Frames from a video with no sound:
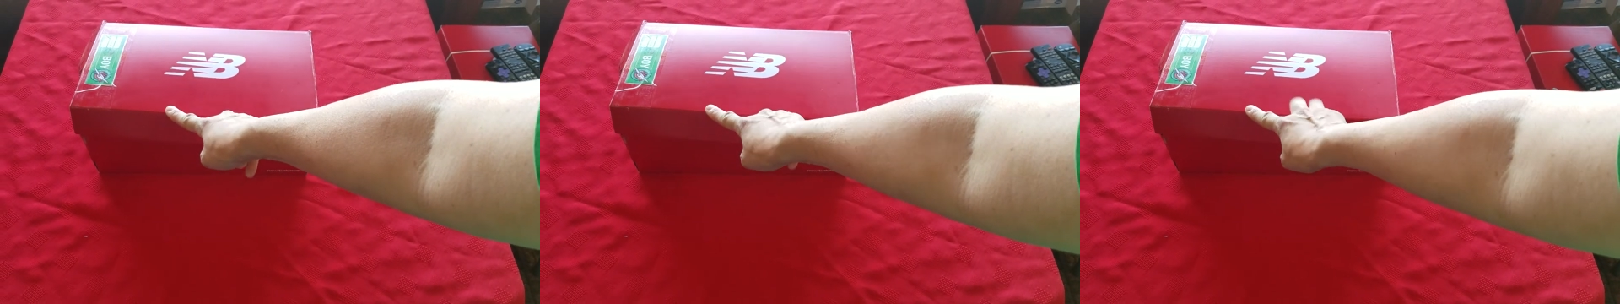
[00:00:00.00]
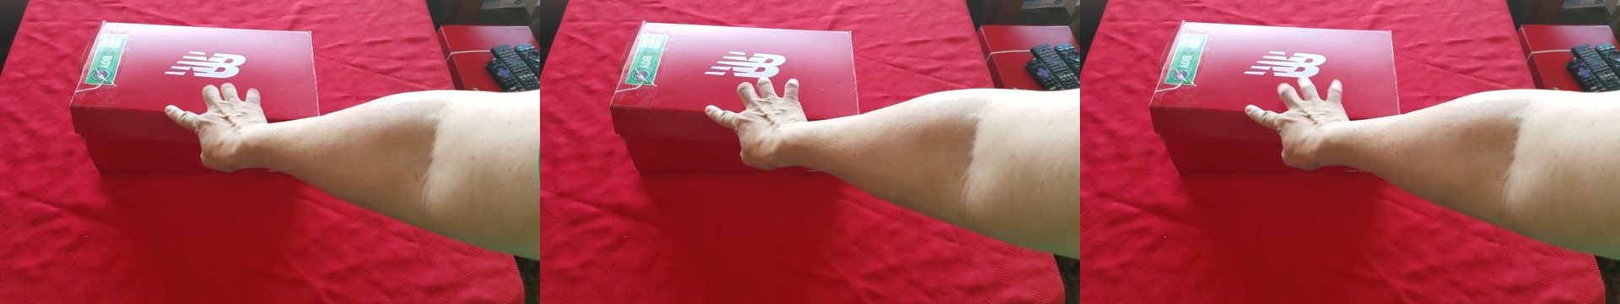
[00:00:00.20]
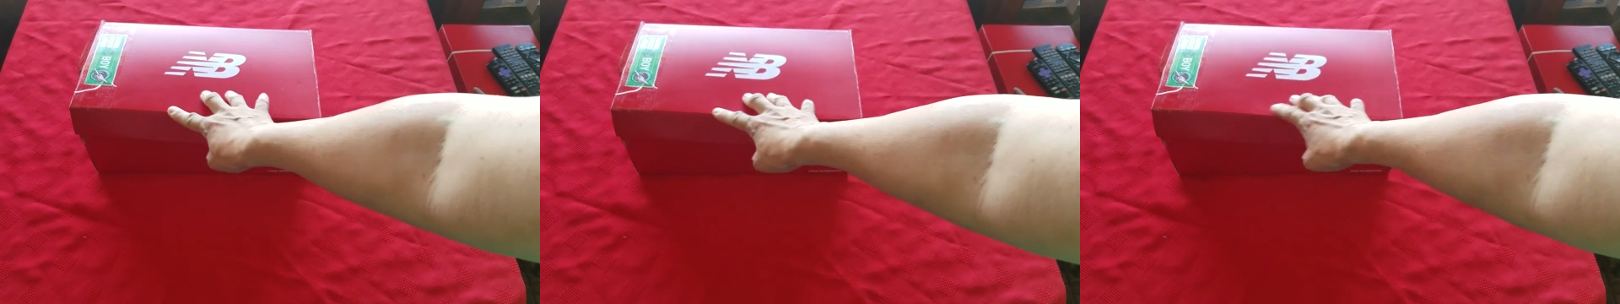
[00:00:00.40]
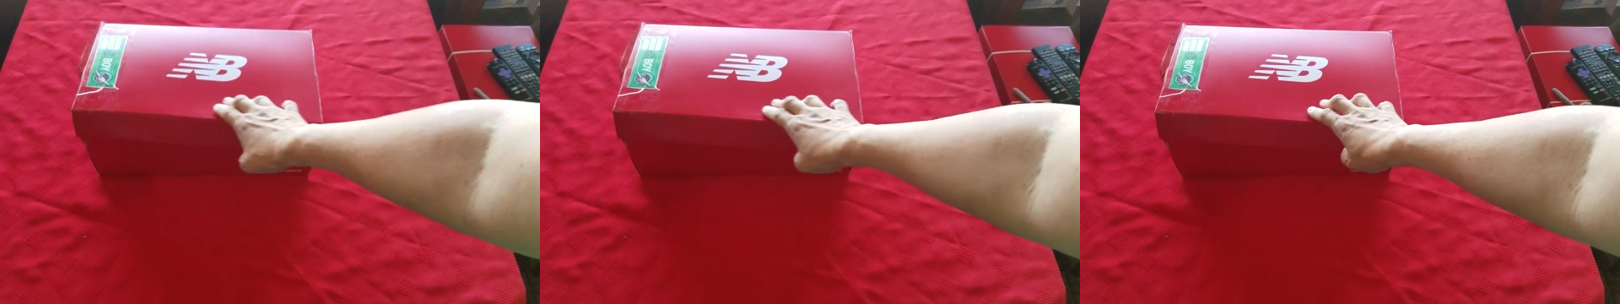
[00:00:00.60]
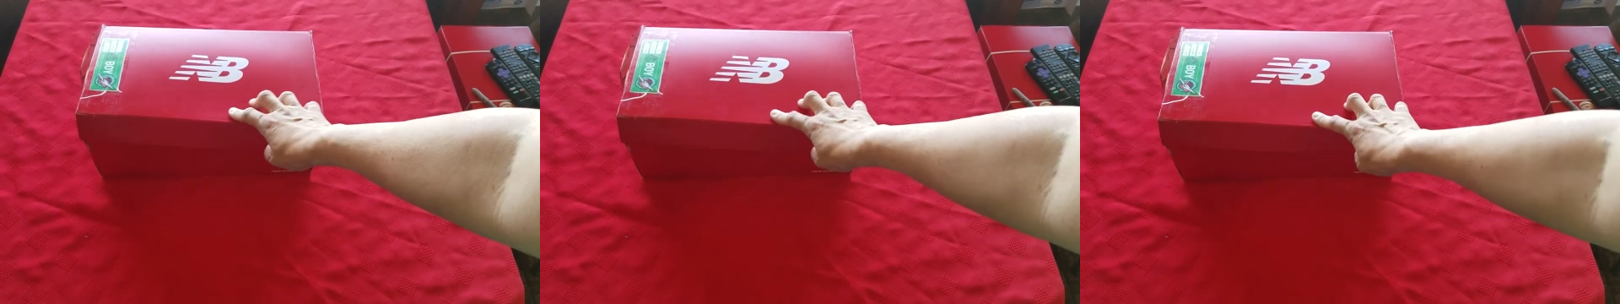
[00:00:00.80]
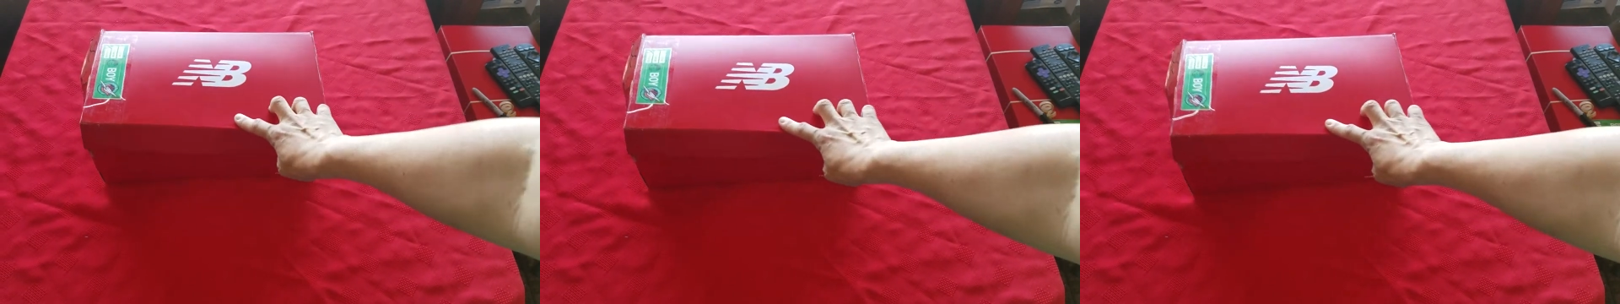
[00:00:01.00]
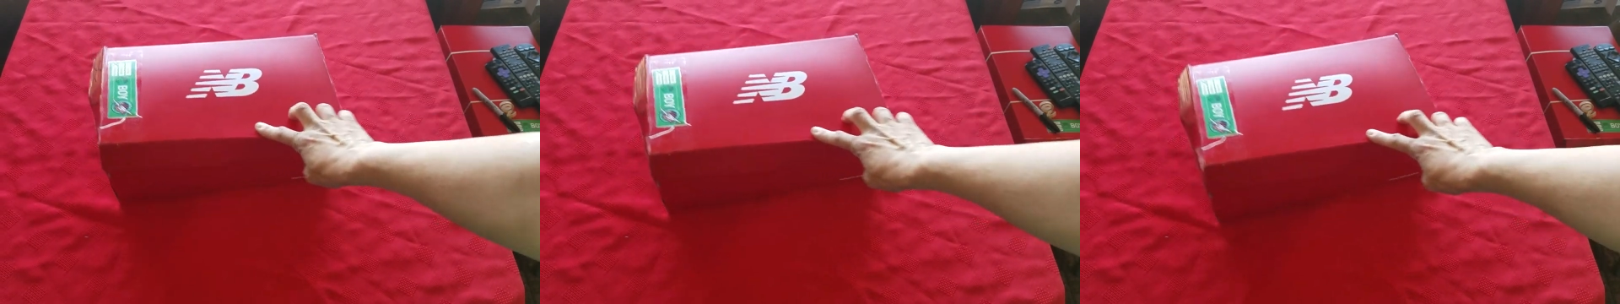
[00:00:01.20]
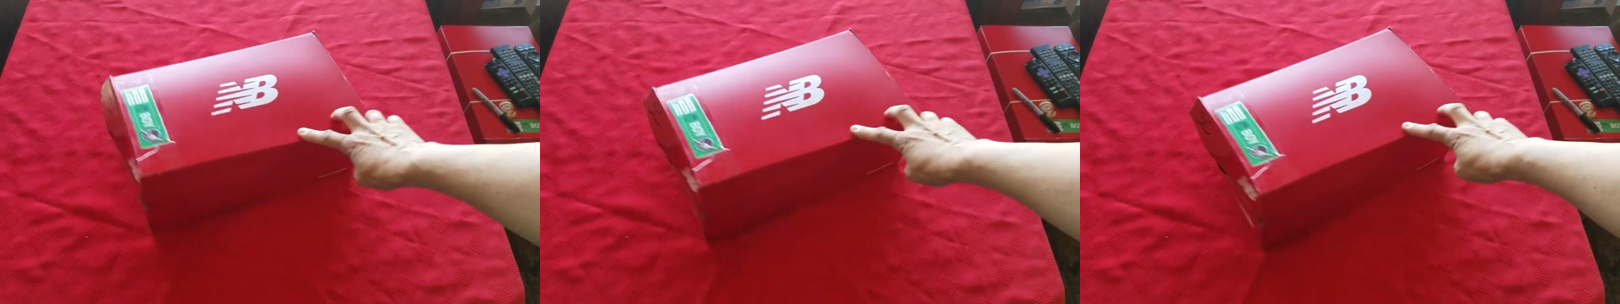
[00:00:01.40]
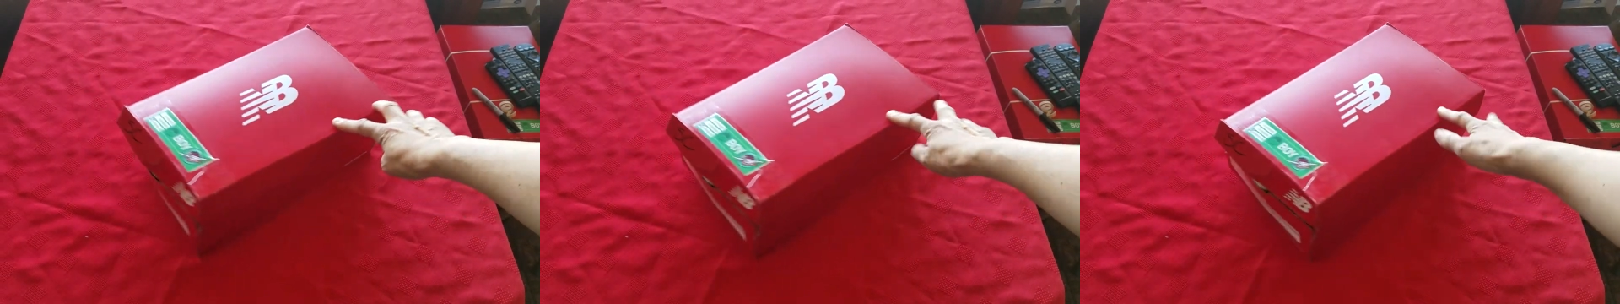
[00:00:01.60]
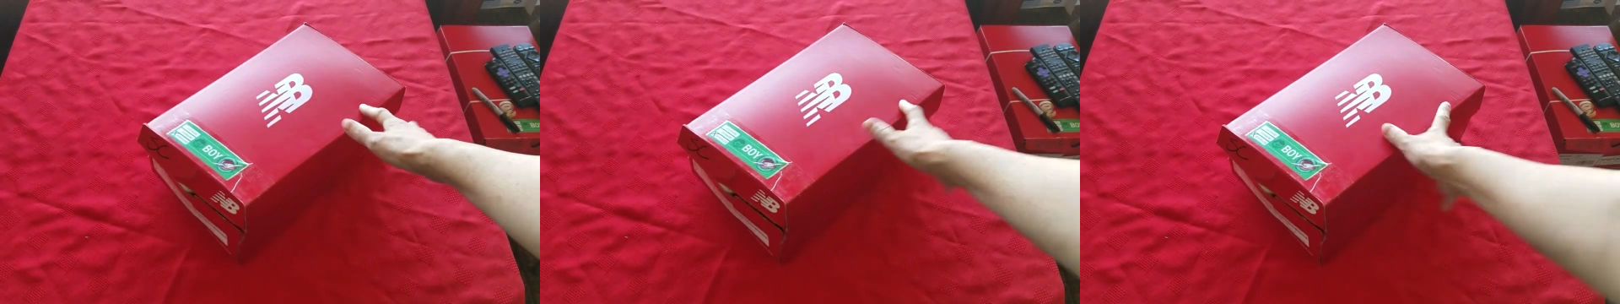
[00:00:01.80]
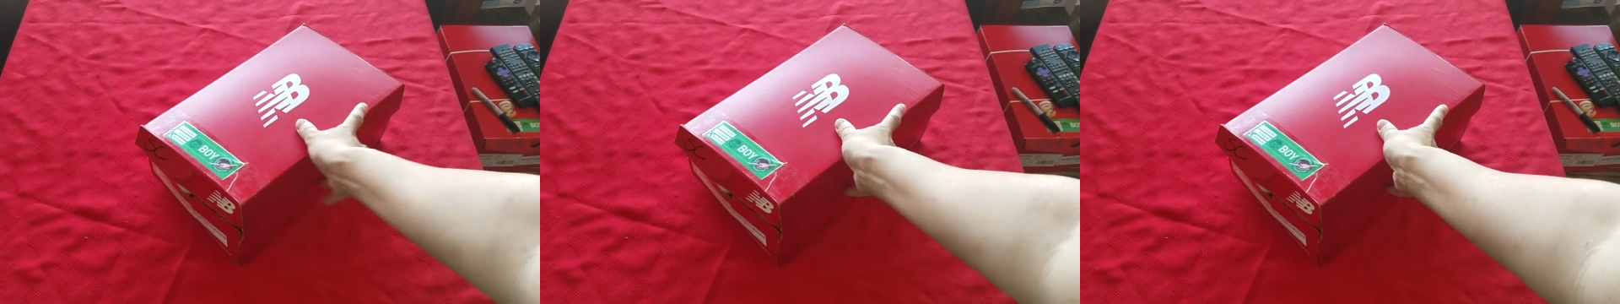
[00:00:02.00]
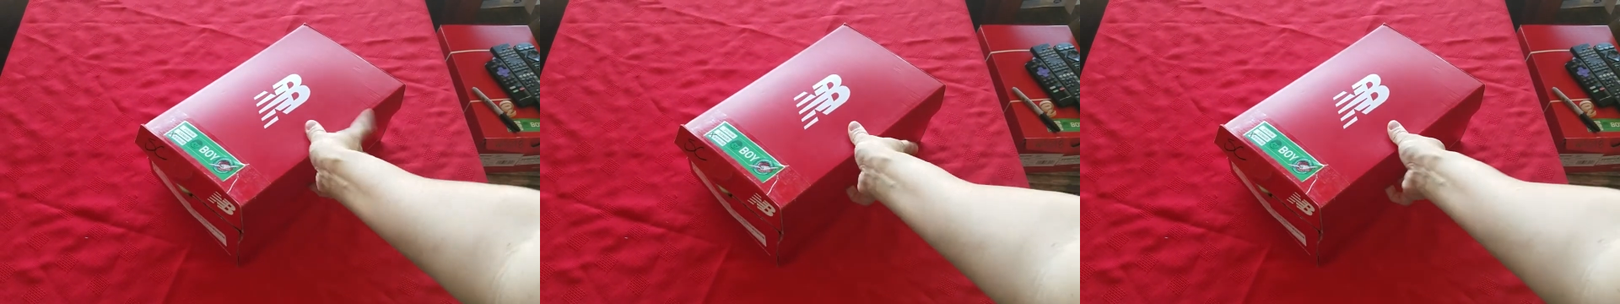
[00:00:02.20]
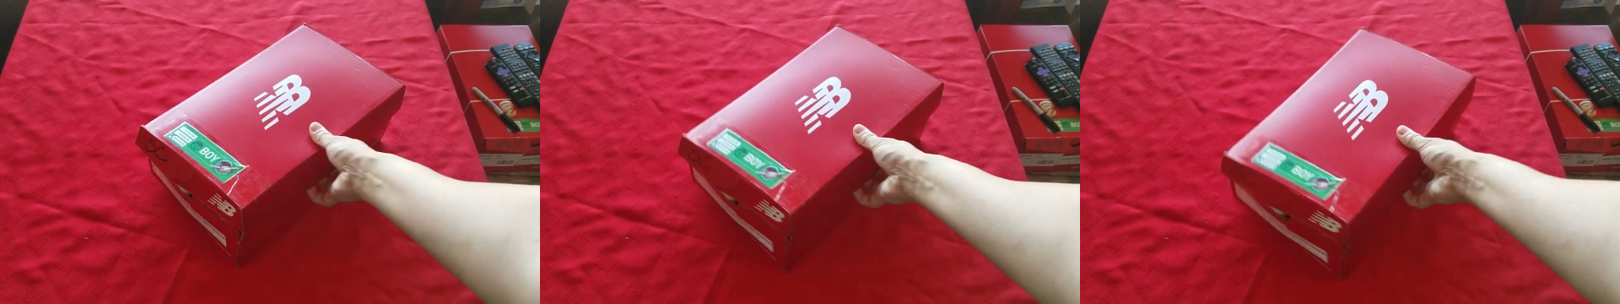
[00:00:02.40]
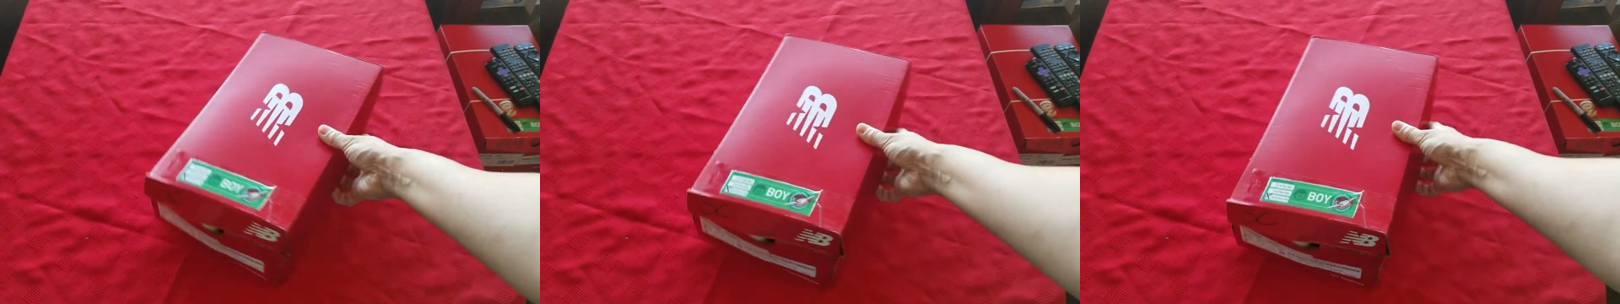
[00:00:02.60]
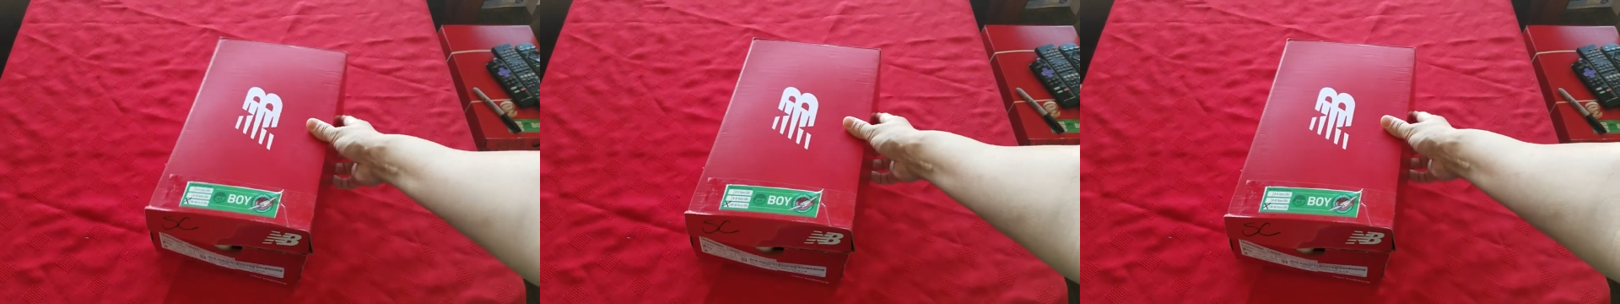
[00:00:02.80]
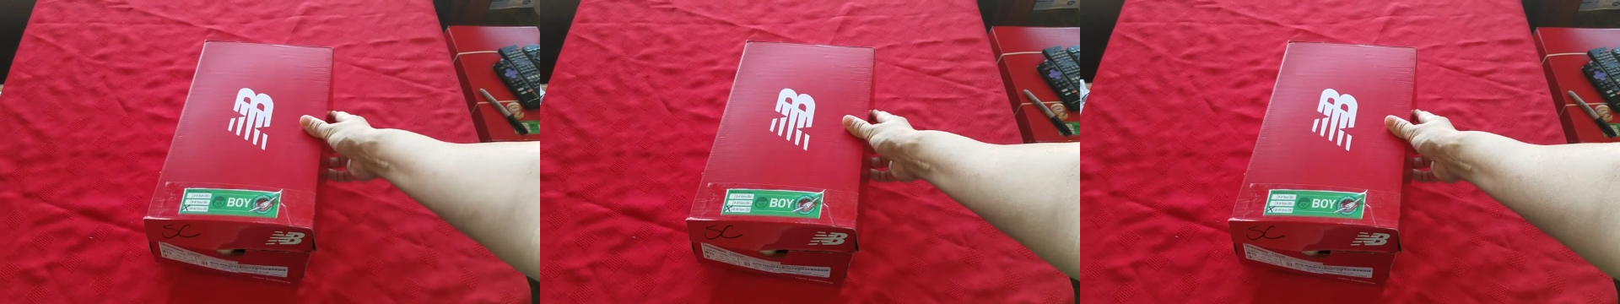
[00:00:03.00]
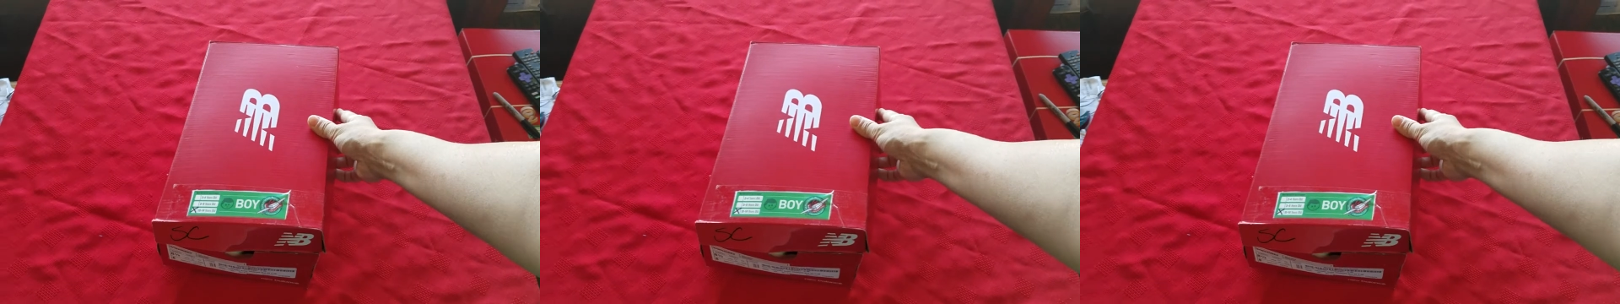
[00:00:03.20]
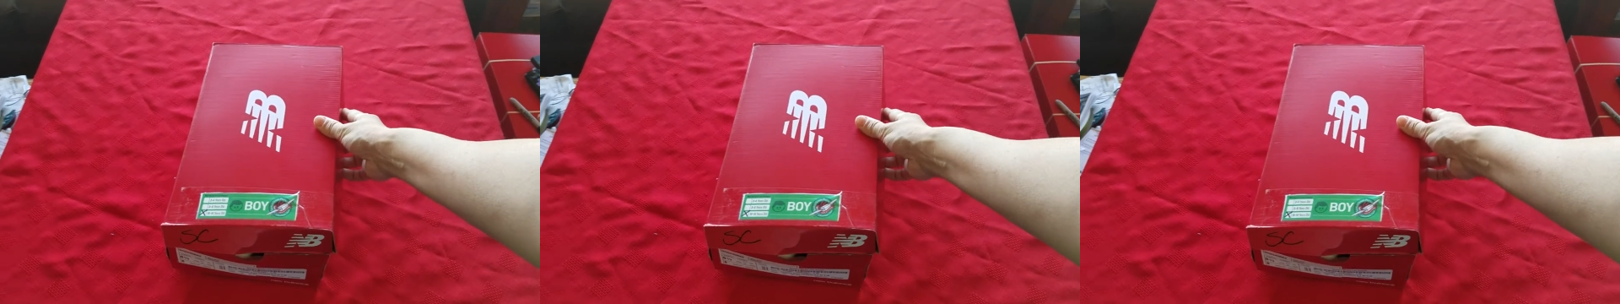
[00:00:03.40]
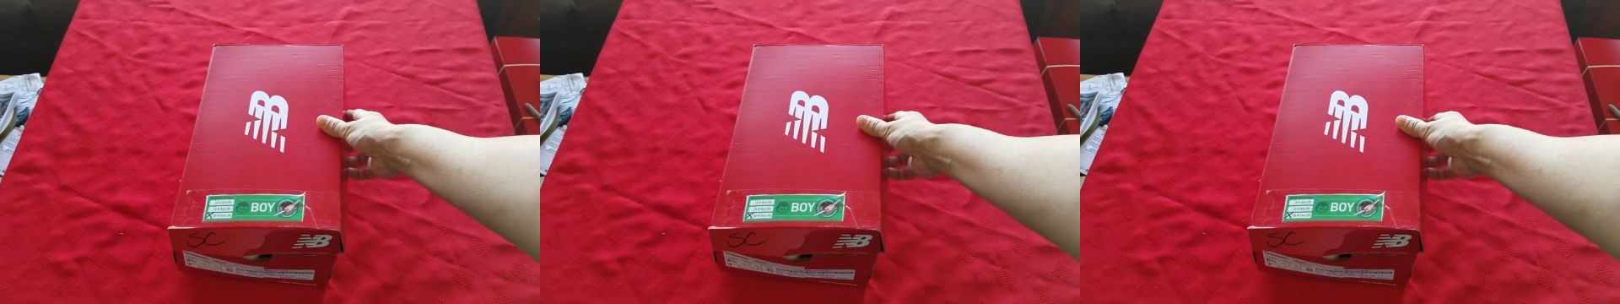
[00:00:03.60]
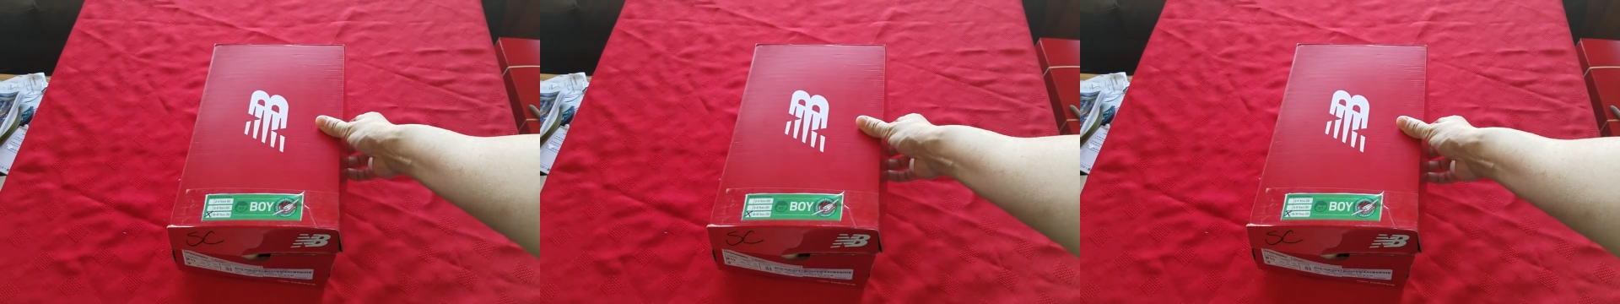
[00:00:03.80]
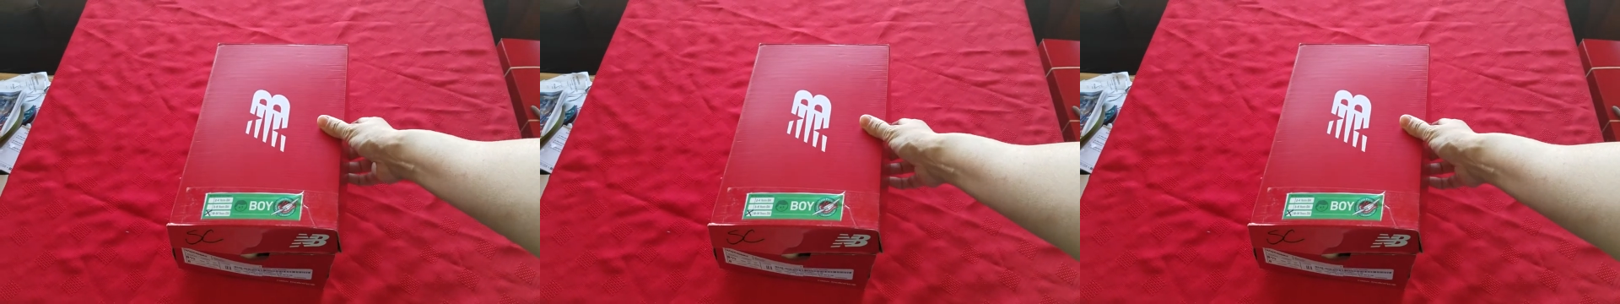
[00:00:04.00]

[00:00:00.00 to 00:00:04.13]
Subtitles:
(no speaker visible)